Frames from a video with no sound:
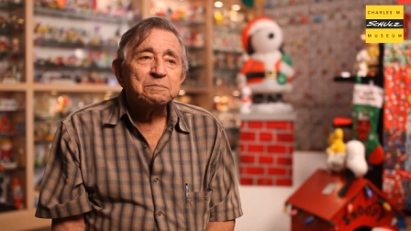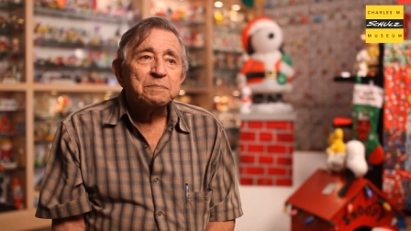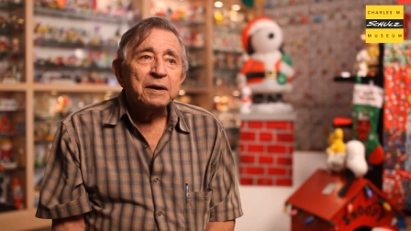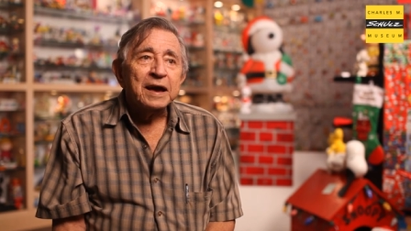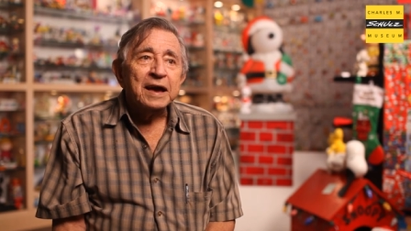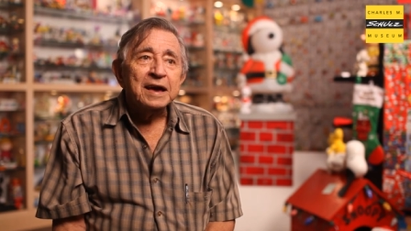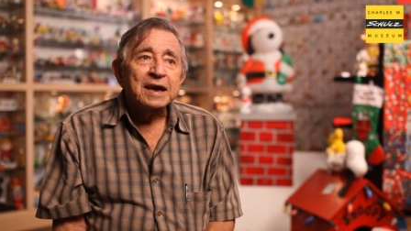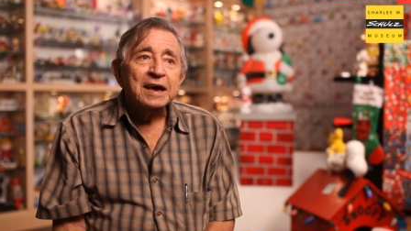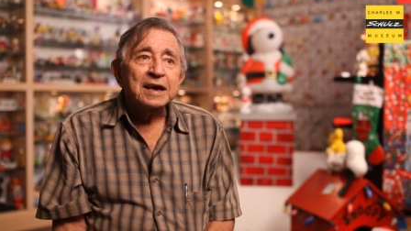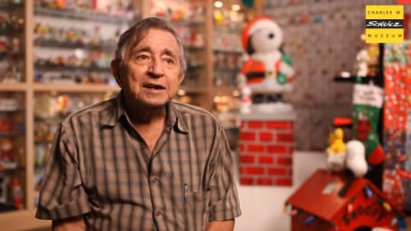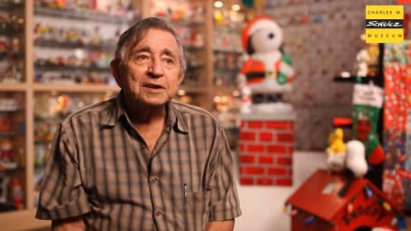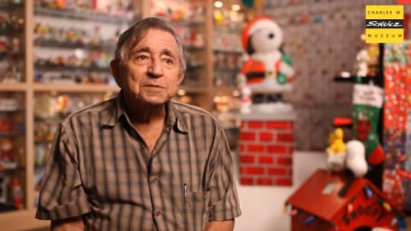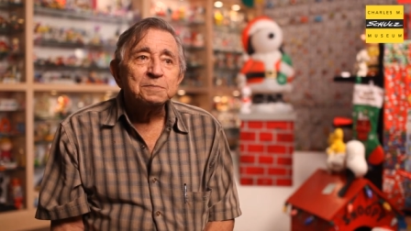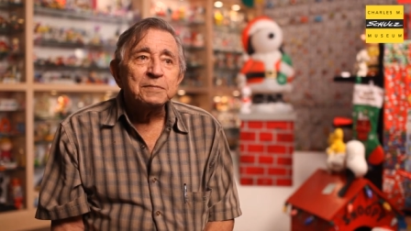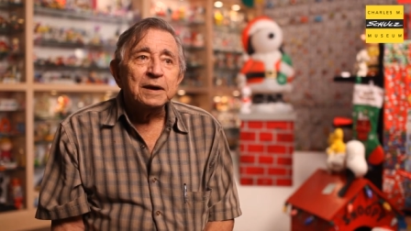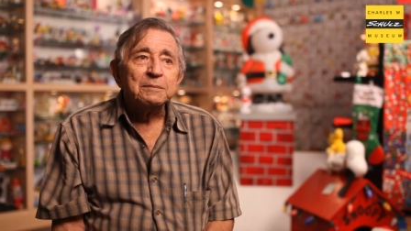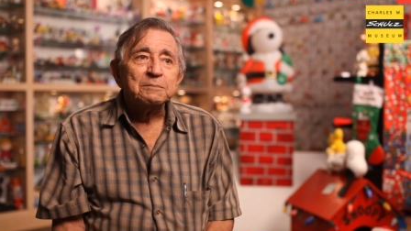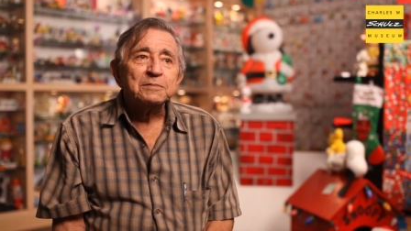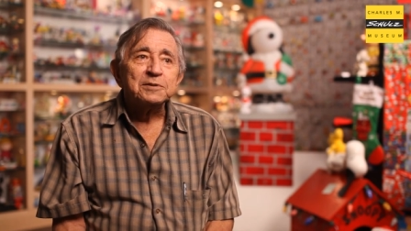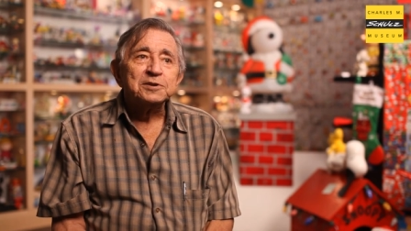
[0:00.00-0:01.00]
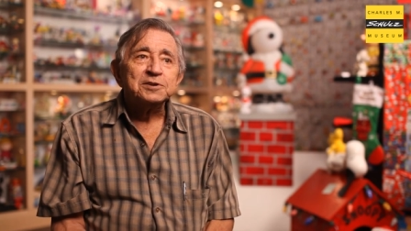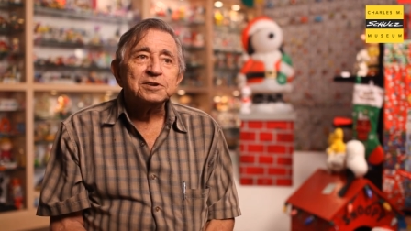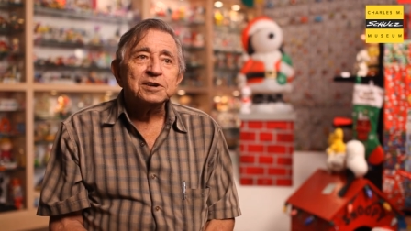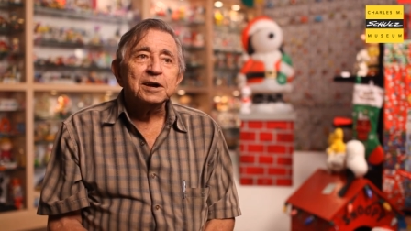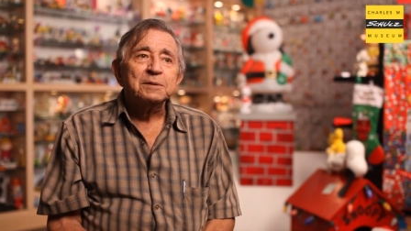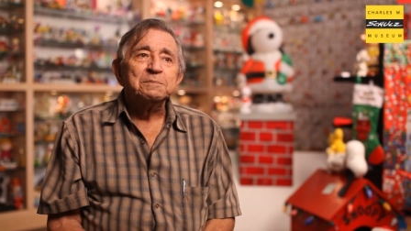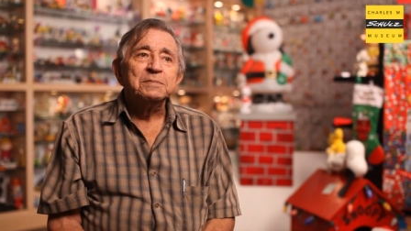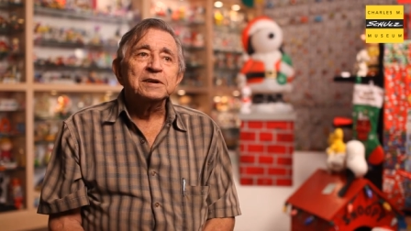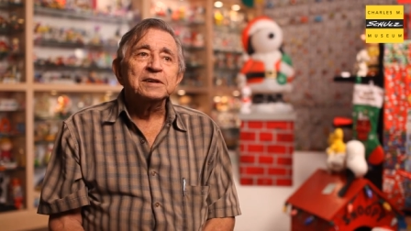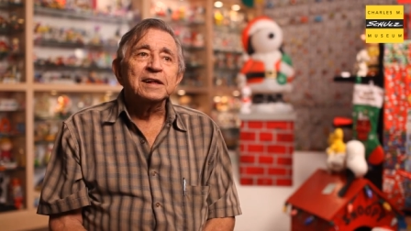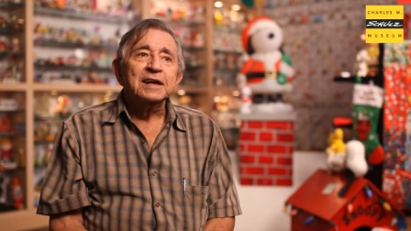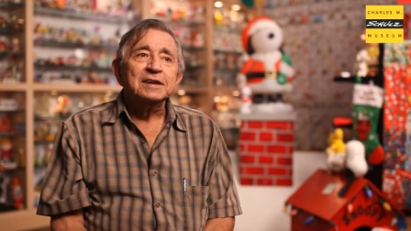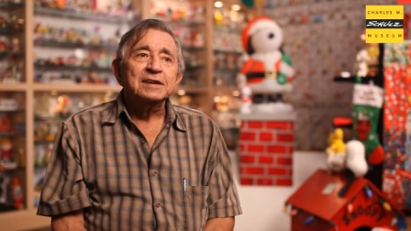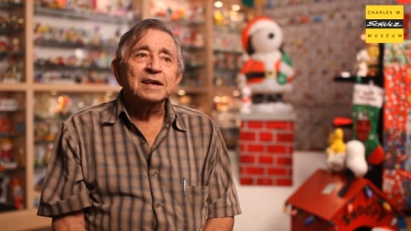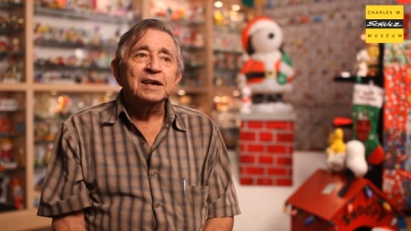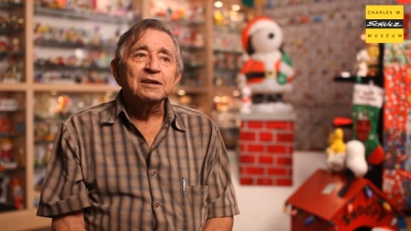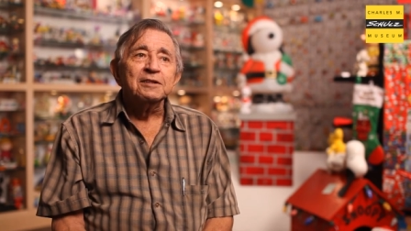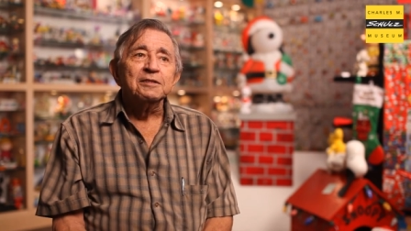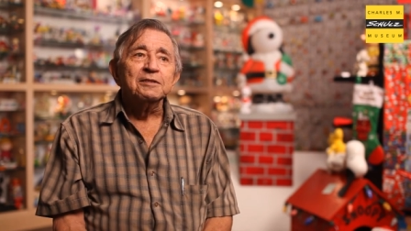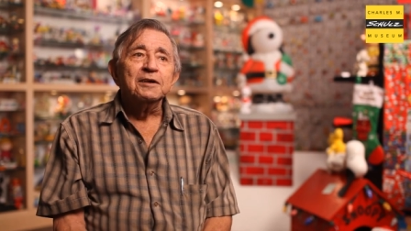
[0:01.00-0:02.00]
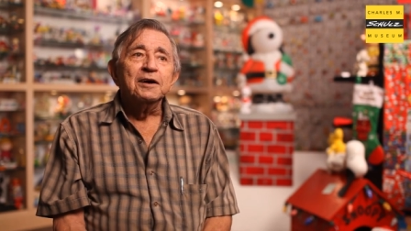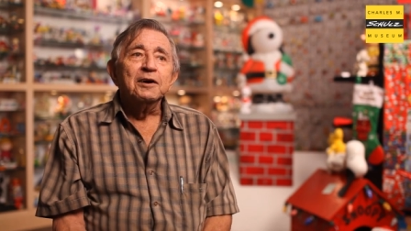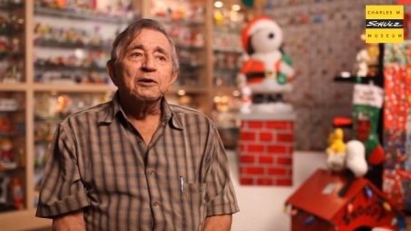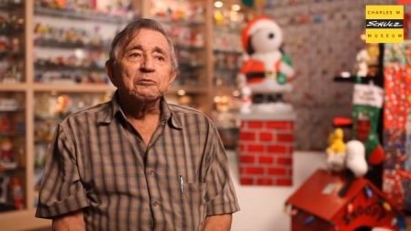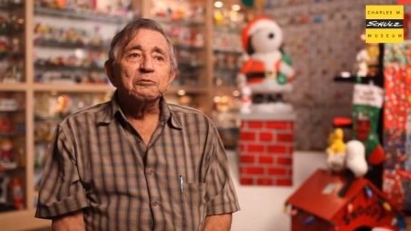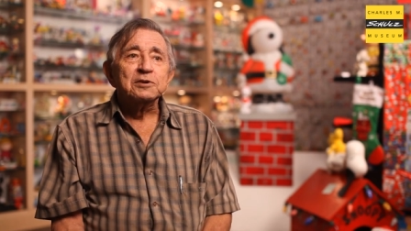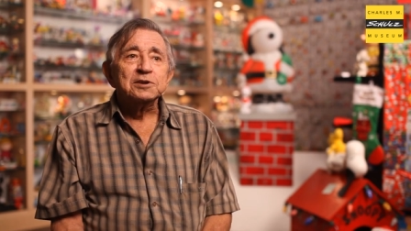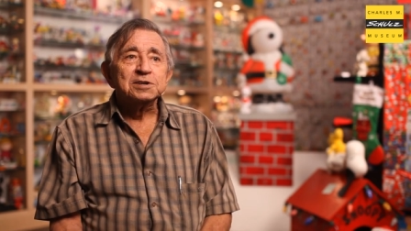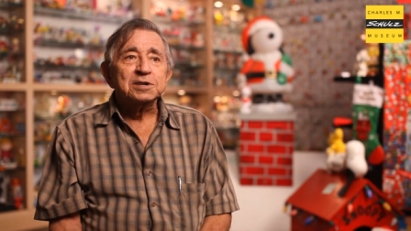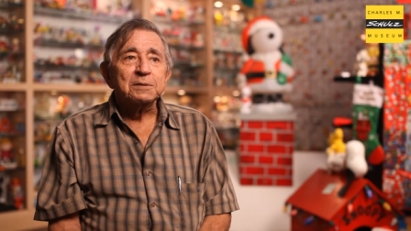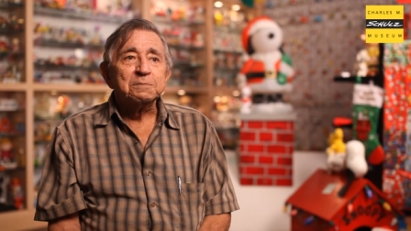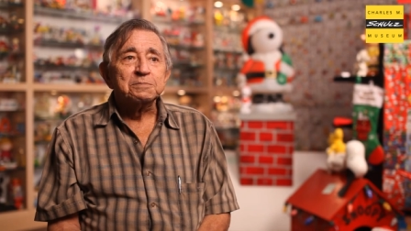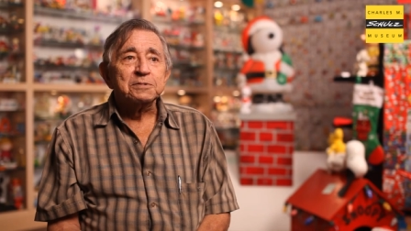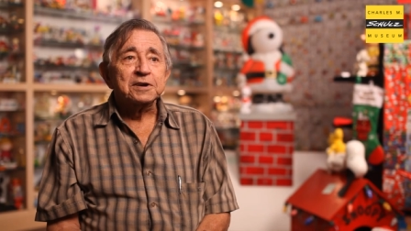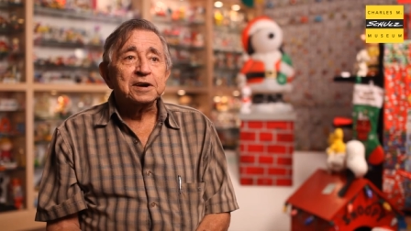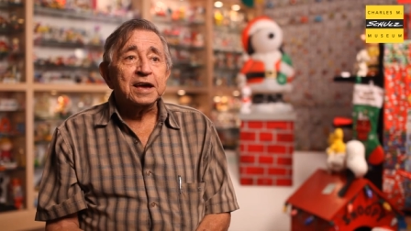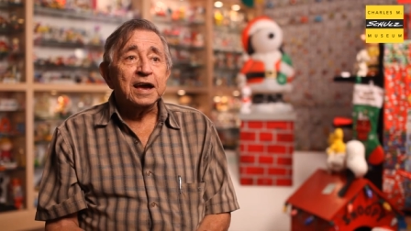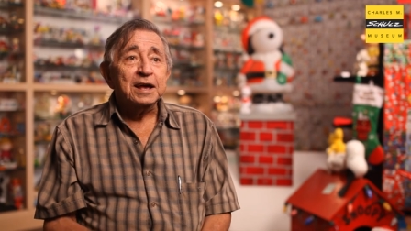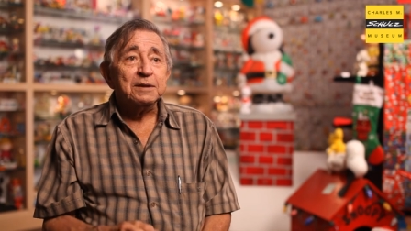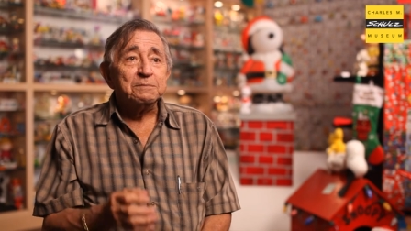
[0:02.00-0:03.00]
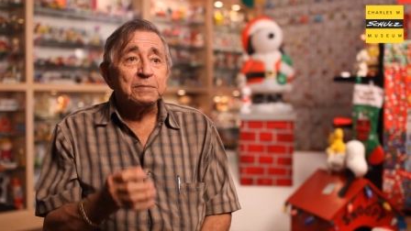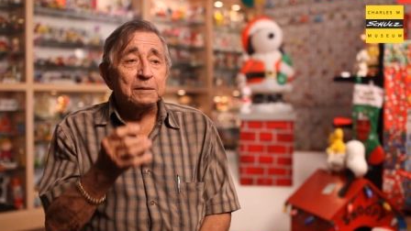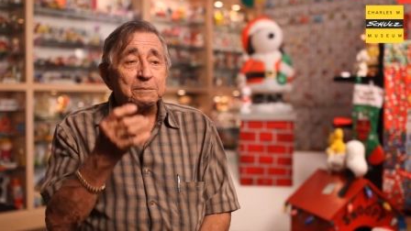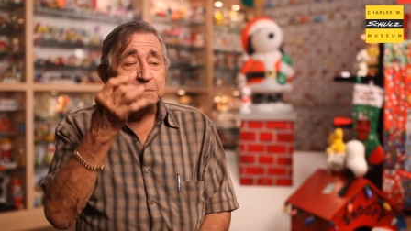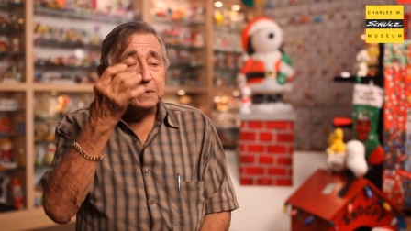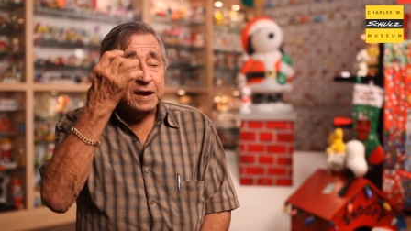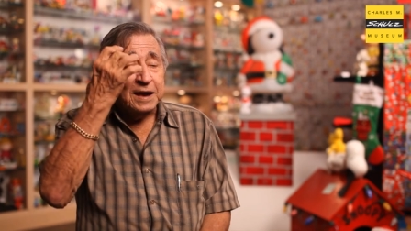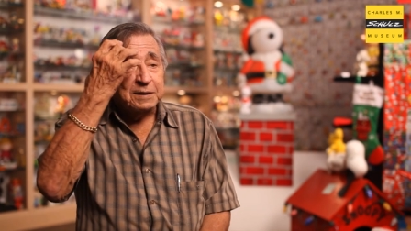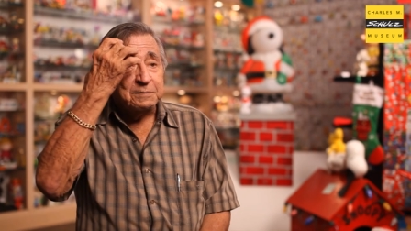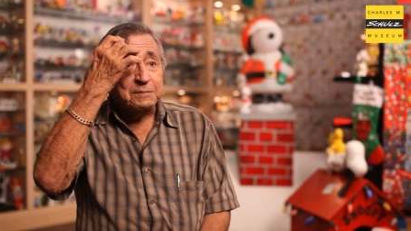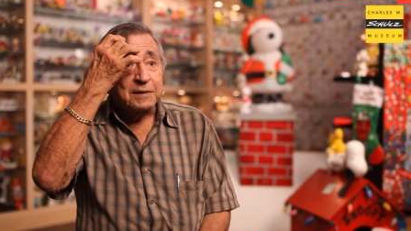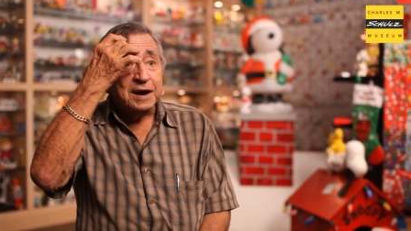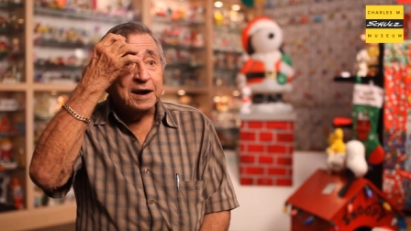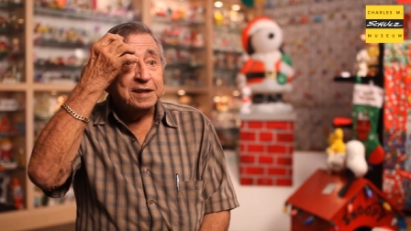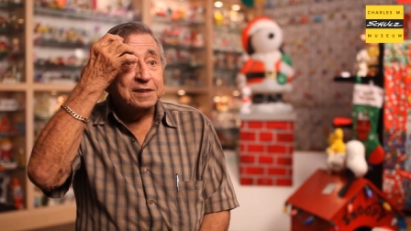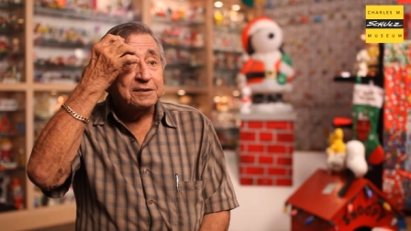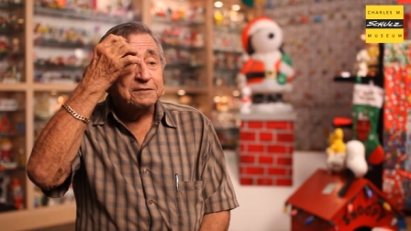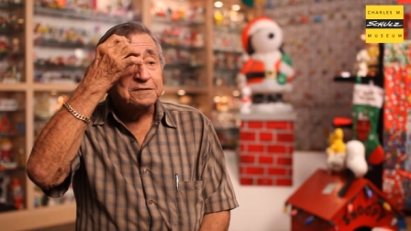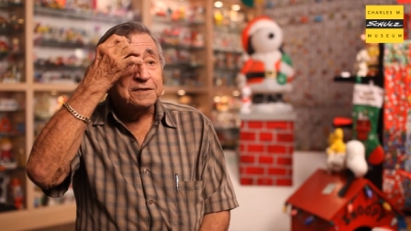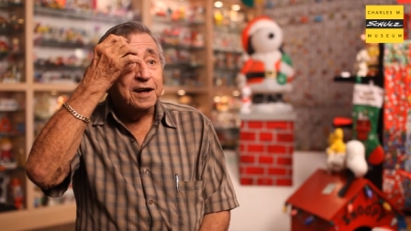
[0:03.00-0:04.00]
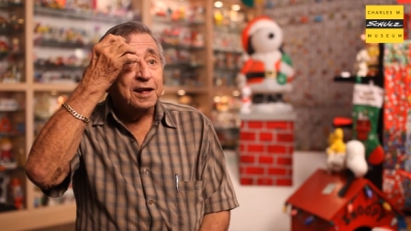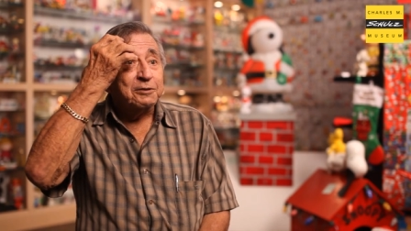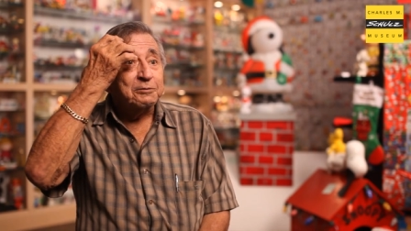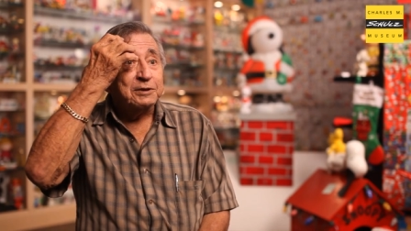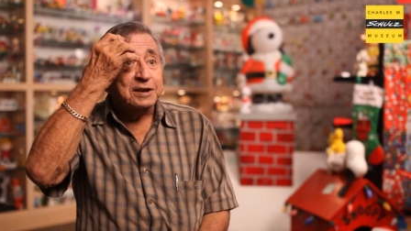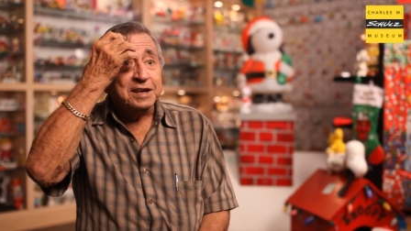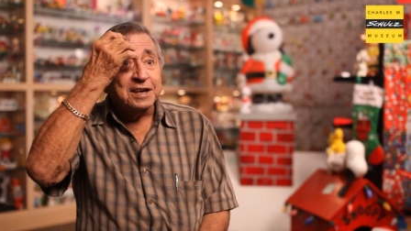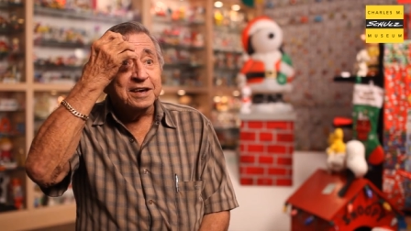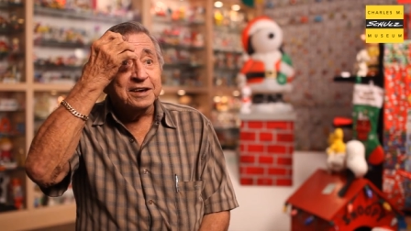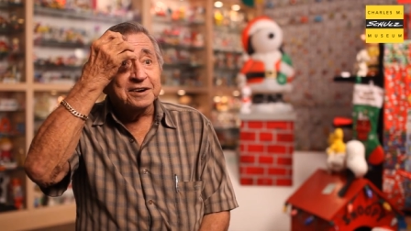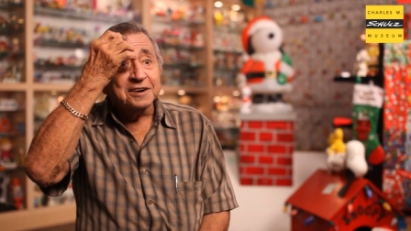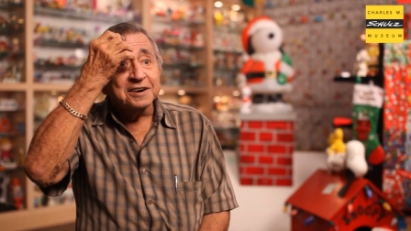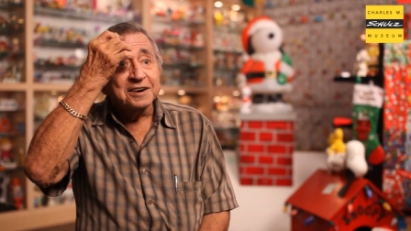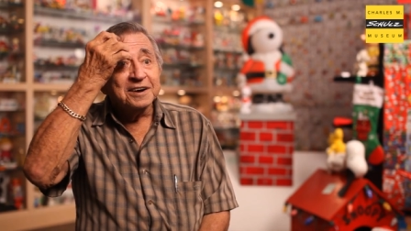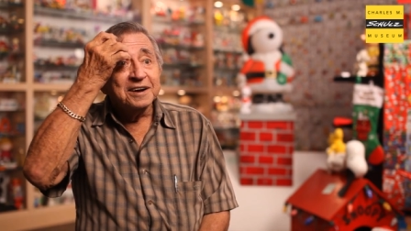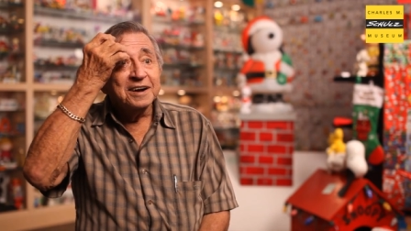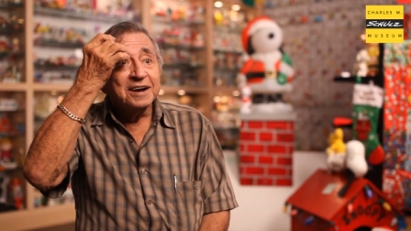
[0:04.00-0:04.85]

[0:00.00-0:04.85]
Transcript: pay his membership, and then he'll reciprocate by paying mine the following year.